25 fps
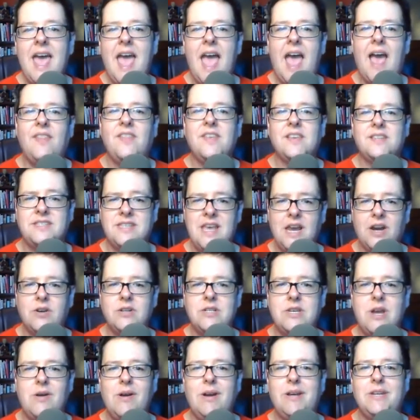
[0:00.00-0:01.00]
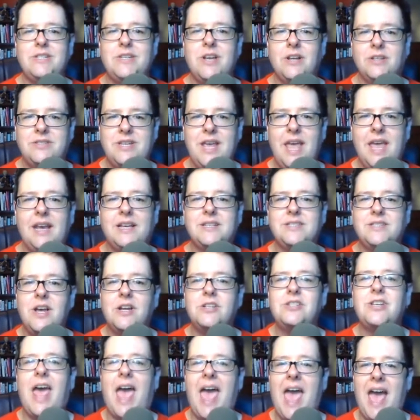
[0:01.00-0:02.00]
and the Secretary shall take
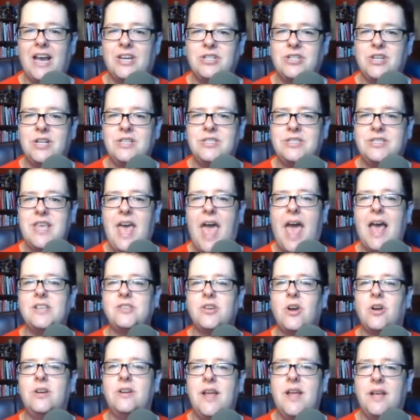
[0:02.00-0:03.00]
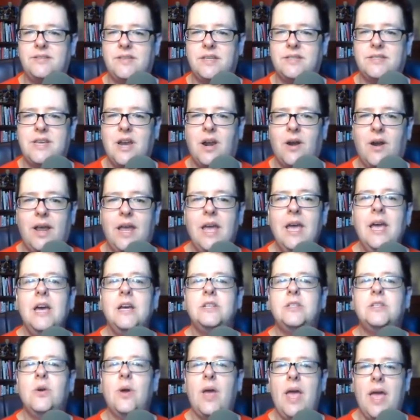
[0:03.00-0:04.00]
such actions as are necessary
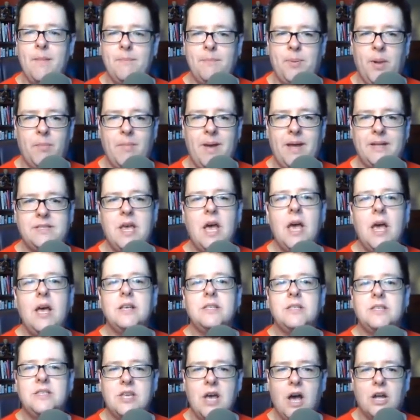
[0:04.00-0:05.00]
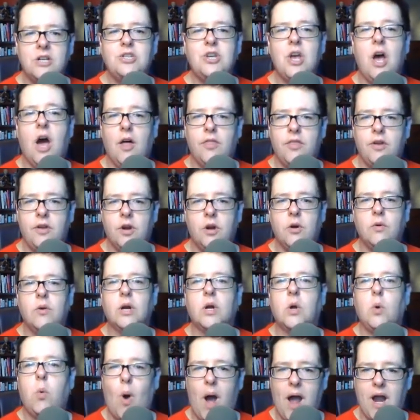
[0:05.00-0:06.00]
to implement such other
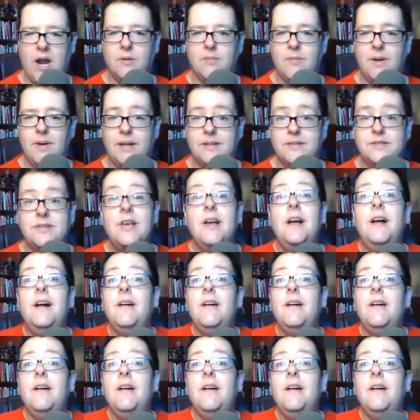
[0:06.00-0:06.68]
requirements.